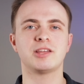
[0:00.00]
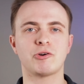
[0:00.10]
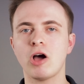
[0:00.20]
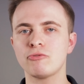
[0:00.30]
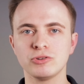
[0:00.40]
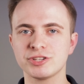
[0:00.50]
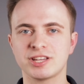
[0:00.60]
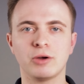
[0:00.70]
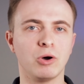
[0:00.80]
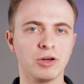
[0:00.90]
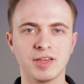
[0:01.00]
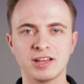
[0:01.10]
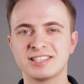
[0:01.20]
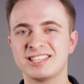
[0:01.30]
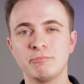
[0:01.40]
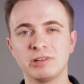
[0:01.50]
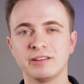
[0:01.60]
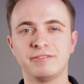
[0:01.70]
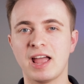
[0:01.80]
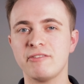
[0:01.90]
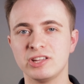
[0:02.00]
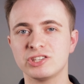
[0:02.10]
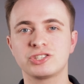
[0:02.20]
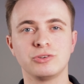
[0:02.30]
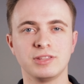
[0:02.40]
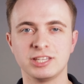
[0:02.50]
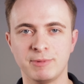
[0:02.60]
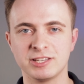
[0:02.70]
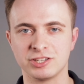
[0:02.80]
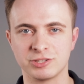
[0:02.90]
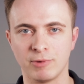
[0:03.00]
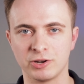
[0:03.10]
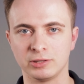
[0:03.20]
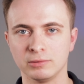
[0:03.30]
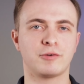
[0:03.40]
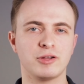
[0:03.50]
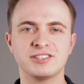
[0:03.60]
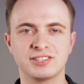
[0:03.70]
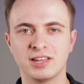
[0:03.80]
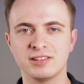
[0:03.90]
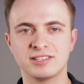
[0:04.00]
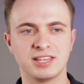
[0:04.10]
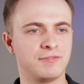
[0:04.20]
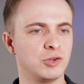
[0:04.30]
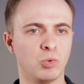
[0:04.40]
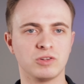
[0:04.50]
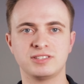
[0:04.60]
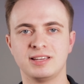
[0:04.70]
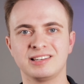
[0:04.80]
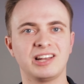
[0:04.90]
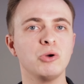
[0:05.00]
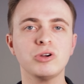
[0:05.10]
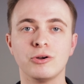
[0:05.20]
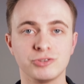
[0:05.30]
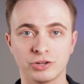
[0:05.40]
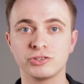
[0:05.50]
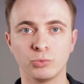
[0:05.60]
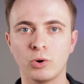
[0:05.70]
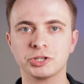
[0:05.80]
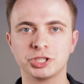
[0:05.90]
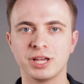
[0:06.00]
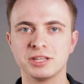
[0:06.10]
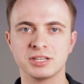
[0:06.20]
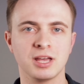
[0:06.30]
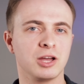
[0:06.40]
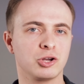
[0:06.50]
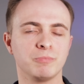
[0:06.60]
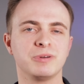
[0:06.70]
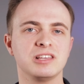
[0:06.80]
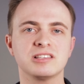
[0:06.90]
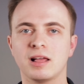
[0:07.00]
There are also other similar variants to this business model. For instance, if you wanted logos on your watches, companies